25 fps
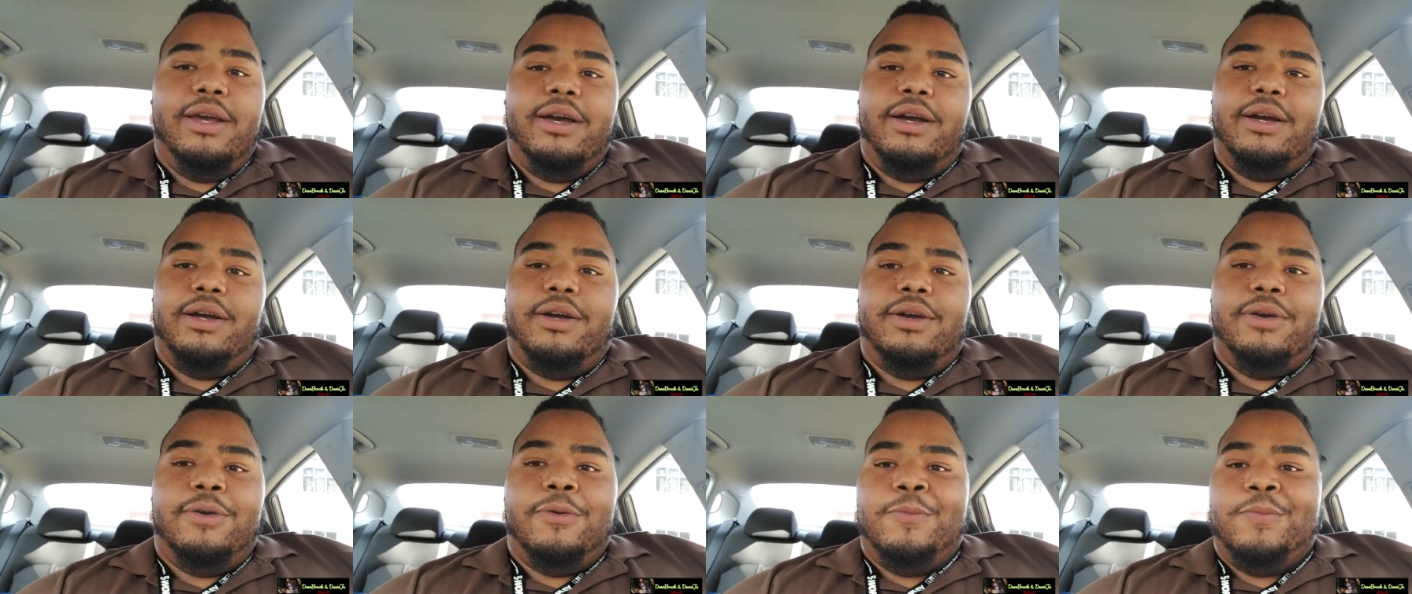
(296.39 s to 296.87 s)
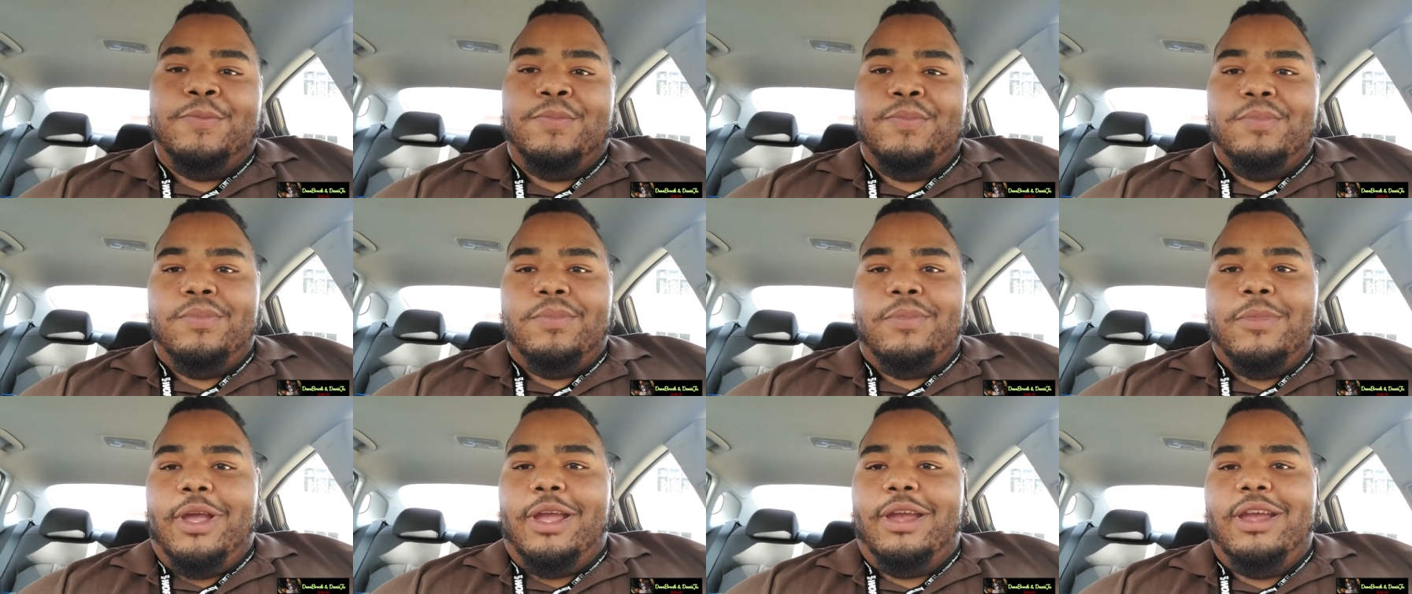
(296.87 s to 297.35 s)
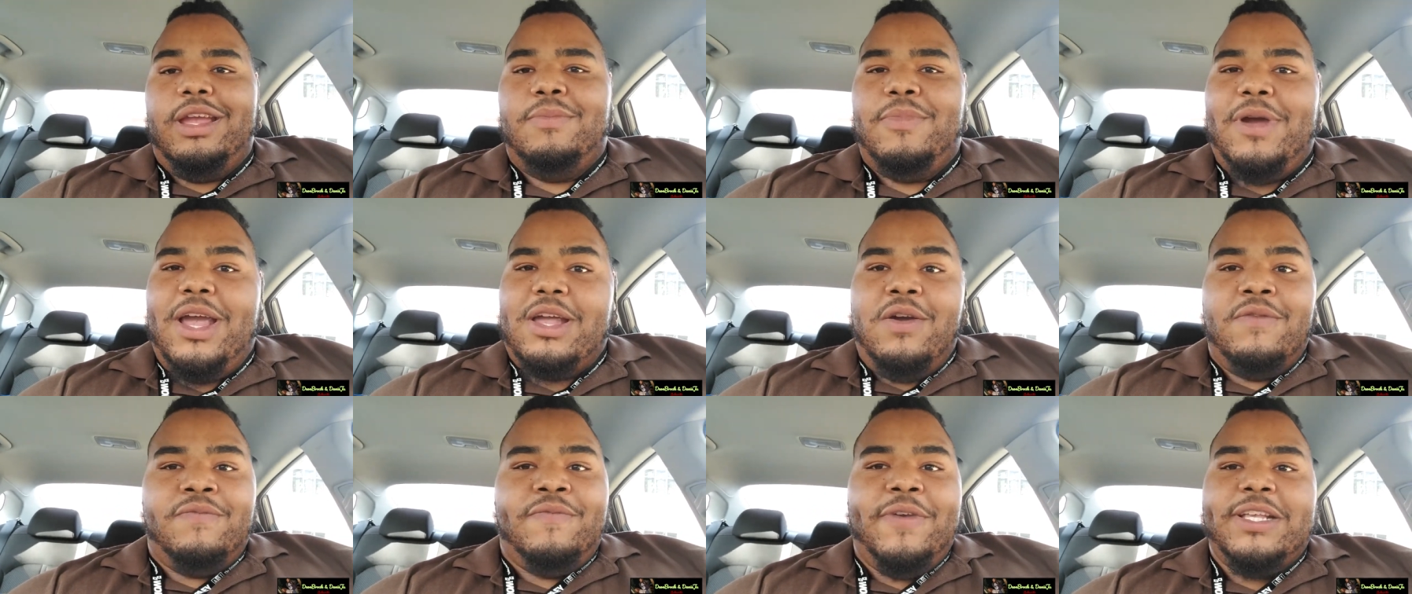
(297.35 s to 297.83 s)
um,
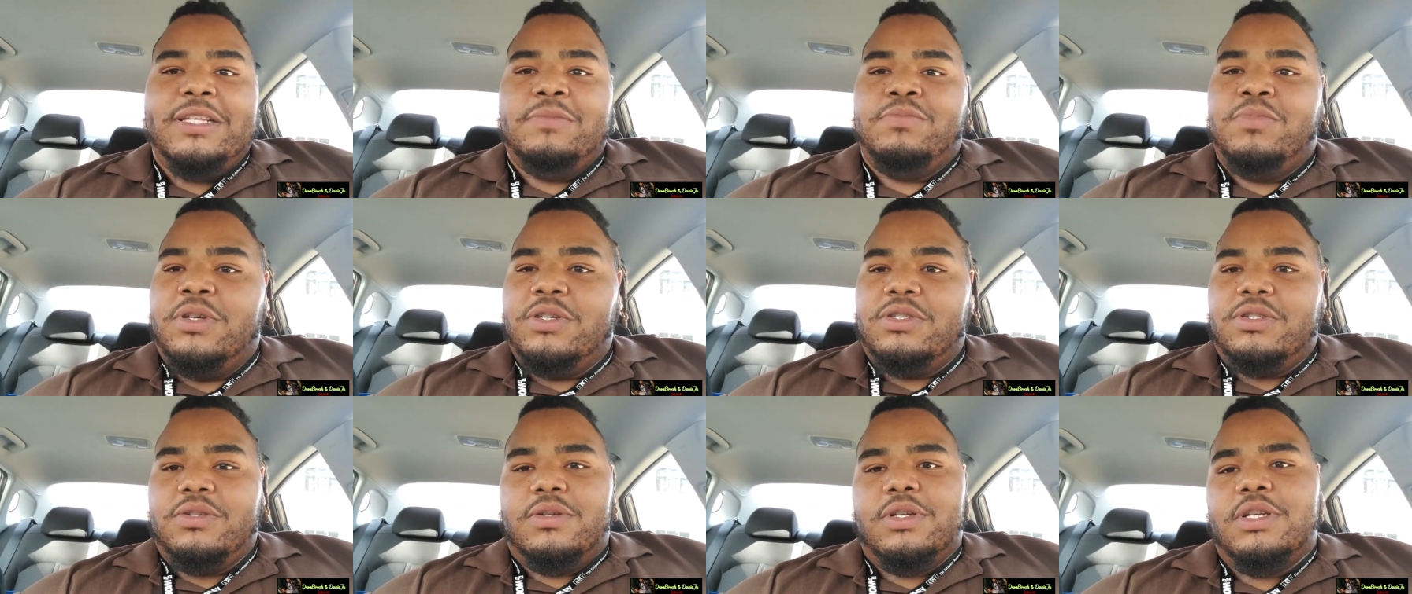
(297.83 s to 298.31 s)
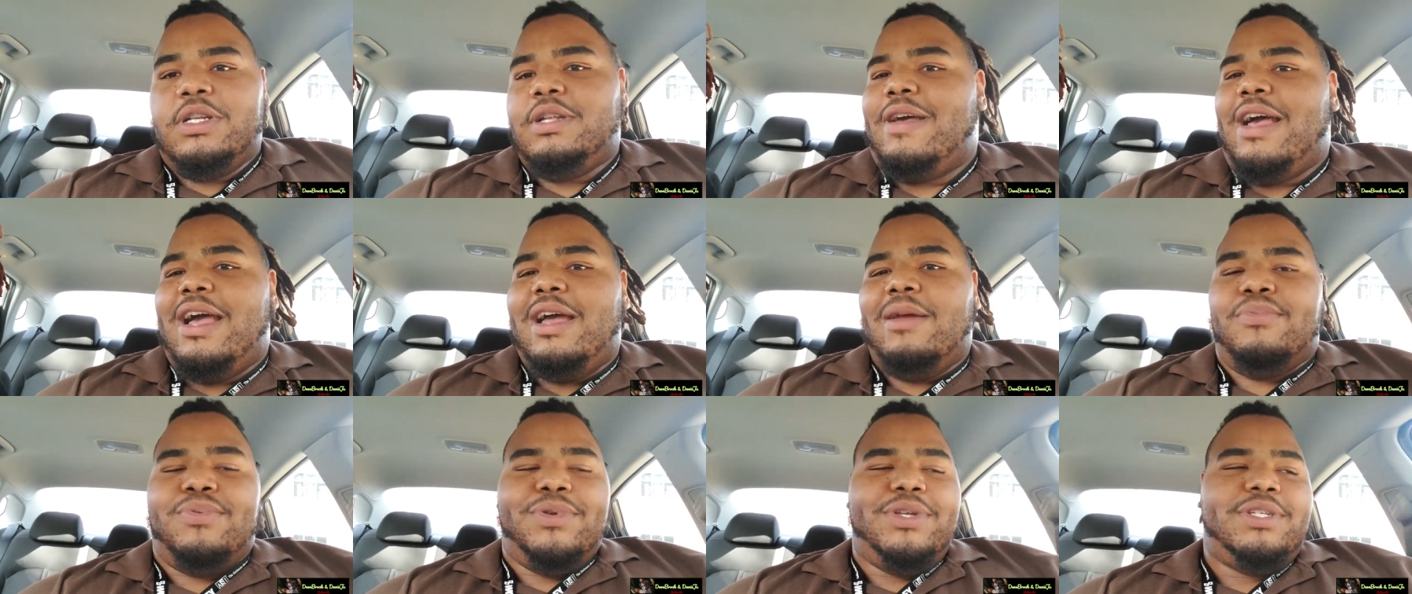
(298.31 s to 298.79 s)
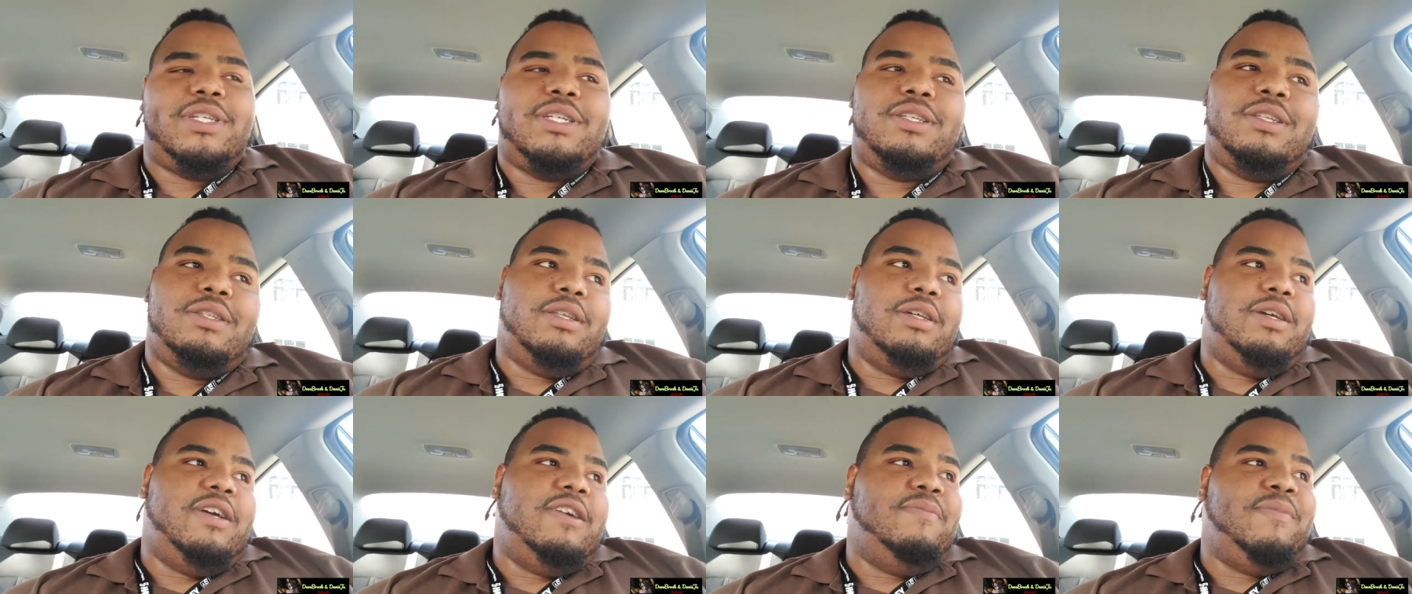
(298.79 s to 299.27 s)
everybody on Facebook showing. I appreciate
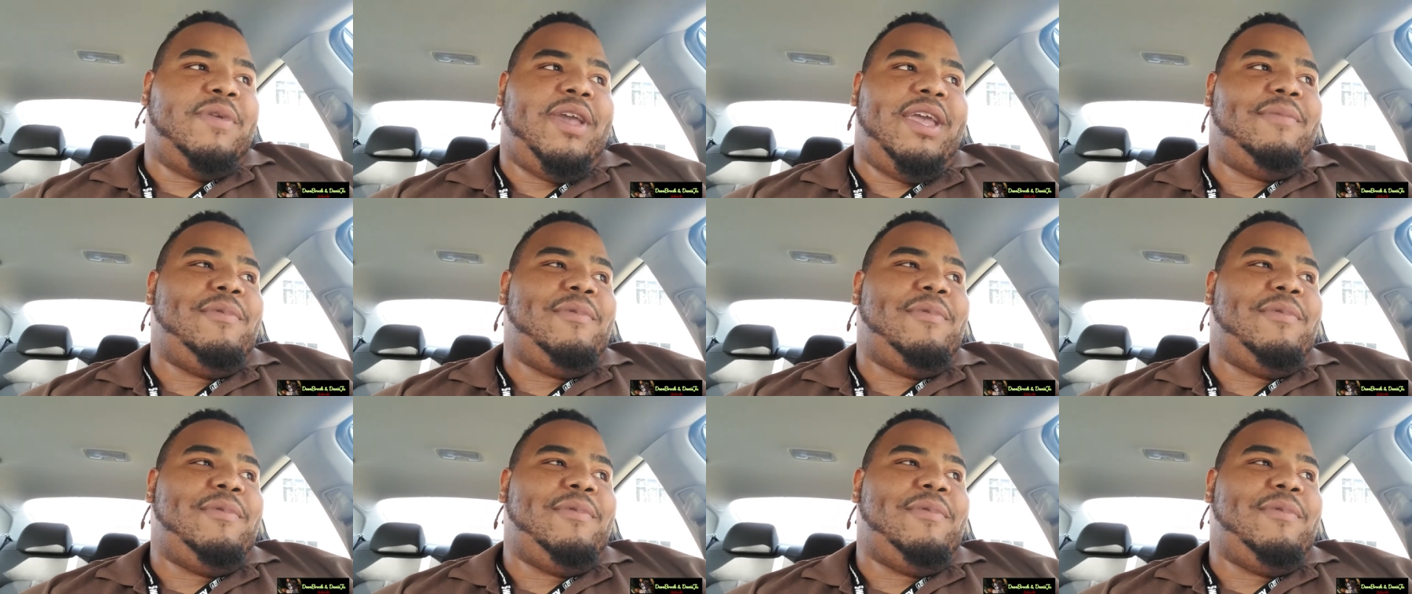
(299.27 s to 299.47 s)
the love, man.